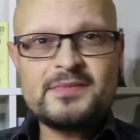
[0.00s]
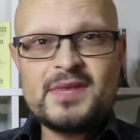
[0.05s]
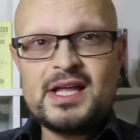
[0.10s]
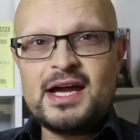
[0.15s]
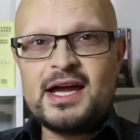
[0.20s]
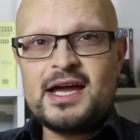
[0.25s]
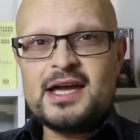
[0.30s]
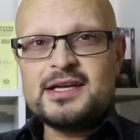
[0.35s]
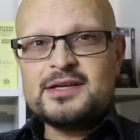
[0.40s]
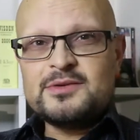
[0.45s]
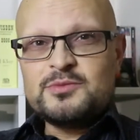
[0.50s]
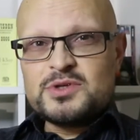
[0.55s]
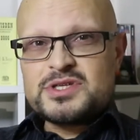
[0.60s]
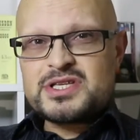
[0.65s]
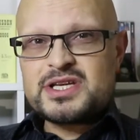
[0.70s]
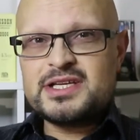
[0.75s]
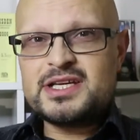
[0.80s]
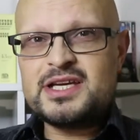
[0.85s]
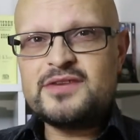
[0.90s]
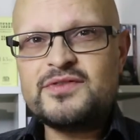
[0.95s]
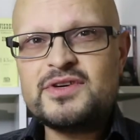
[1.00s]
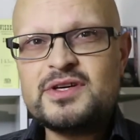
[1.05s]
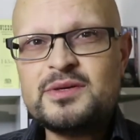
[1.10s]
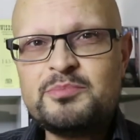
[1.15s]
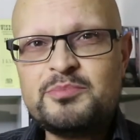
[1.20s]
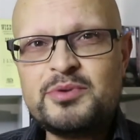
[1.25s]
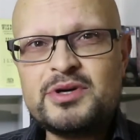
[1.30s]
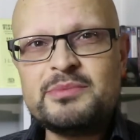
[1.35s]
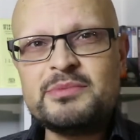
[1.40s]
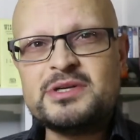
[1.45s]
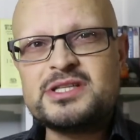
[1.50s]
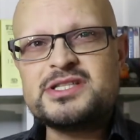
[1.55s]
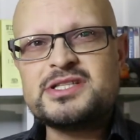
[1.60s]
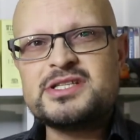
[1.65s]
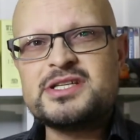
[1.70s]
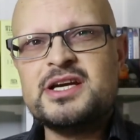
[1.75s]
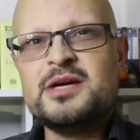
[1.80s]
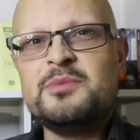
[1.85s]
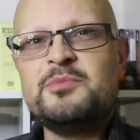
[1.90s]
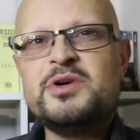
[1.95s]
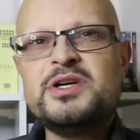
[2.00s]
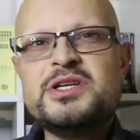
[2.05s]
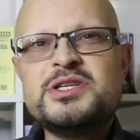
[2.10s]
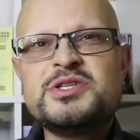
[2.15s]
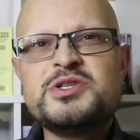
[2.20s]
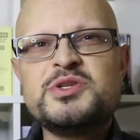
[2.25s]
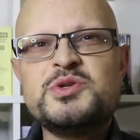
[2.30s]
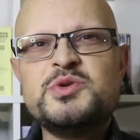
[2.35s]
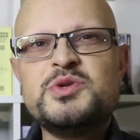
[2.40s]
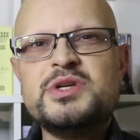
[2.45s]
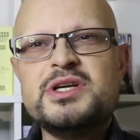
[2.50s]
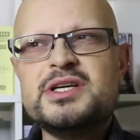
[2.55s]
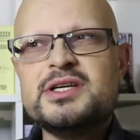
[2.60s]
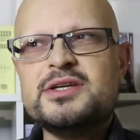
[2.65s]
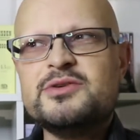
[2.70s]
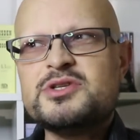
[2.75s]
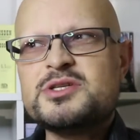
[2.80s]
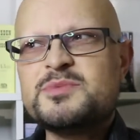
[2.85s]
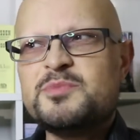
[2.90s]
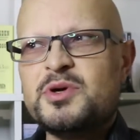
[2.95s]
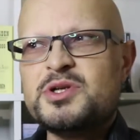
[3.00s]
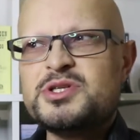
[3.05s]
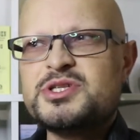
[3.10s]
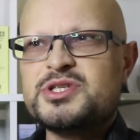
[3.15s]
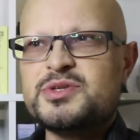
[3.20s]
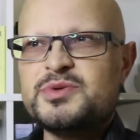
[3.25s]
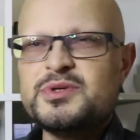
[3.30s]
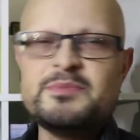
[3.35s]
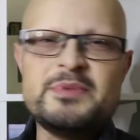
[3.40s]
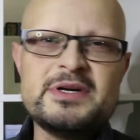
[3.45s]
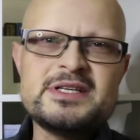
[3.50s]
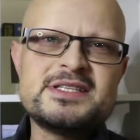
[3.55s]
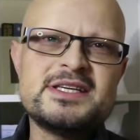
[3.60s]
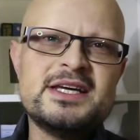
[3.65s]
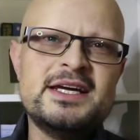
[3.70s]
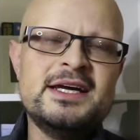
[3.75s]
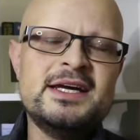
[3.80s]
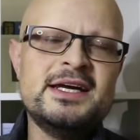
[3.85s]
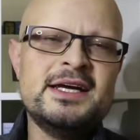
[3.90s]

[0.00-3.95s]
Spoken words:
I was going to give a pretty soon a response to it, but